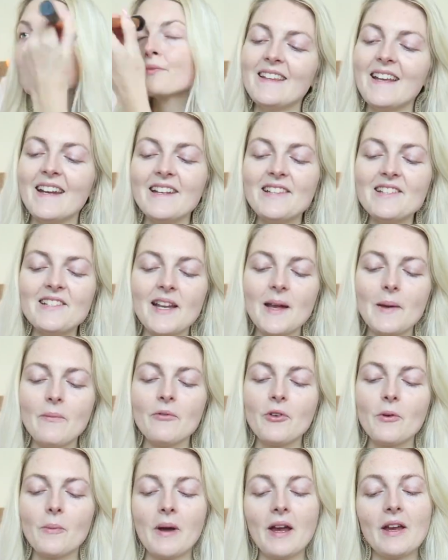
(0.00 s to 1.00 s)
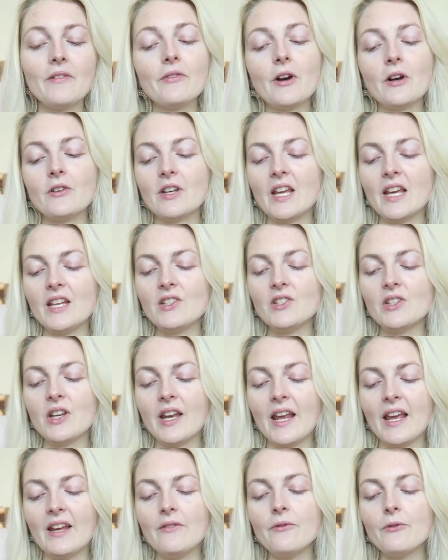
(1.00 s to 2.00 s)
Then it's time for my
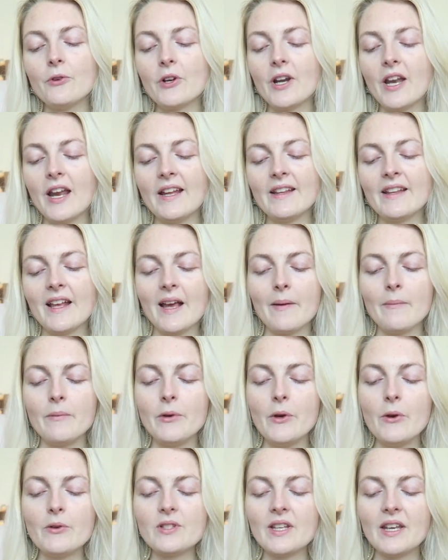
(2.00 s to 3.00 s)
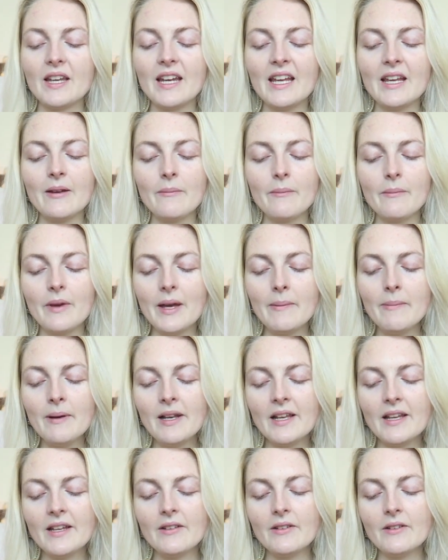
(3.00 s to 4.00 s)
foundation, and for that I'm using the
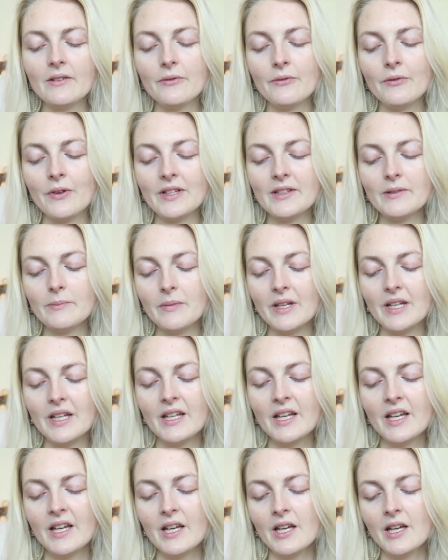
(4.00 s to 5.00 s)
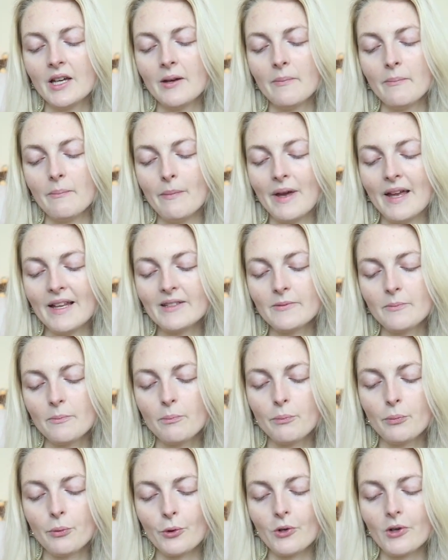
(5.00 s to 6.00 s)
Maybelline Fit Me Matte
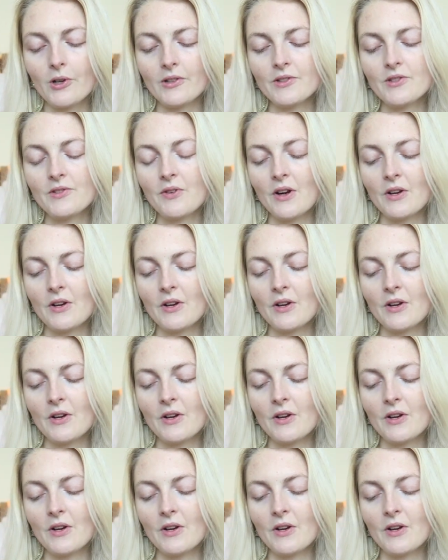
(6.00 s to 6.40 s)
Poreless